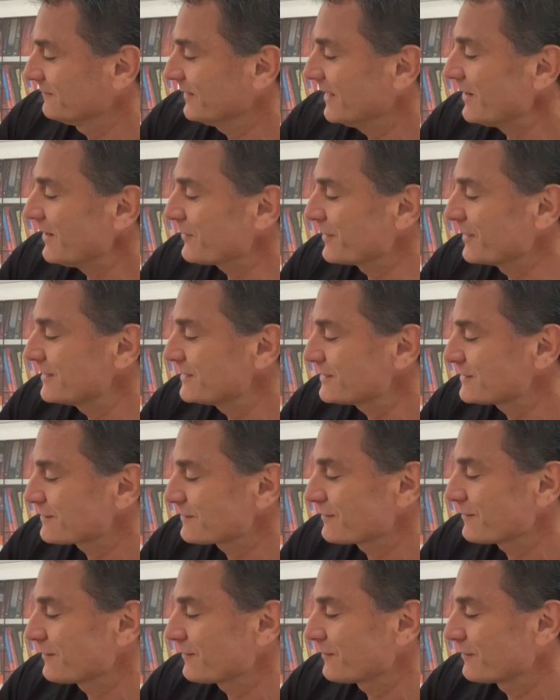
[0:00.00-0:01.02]
There it
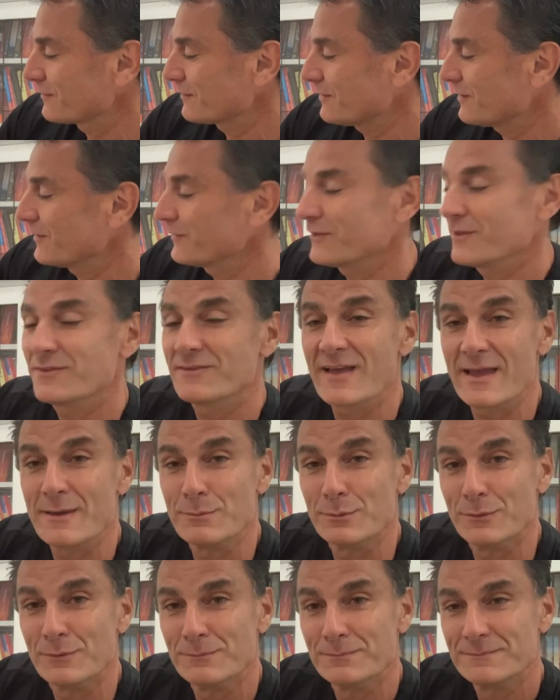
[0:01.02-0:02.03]
is, on the
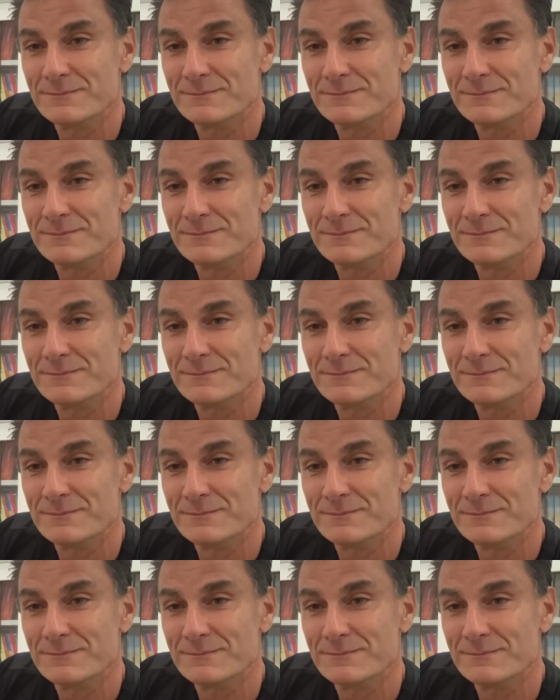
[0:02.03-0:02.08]
table.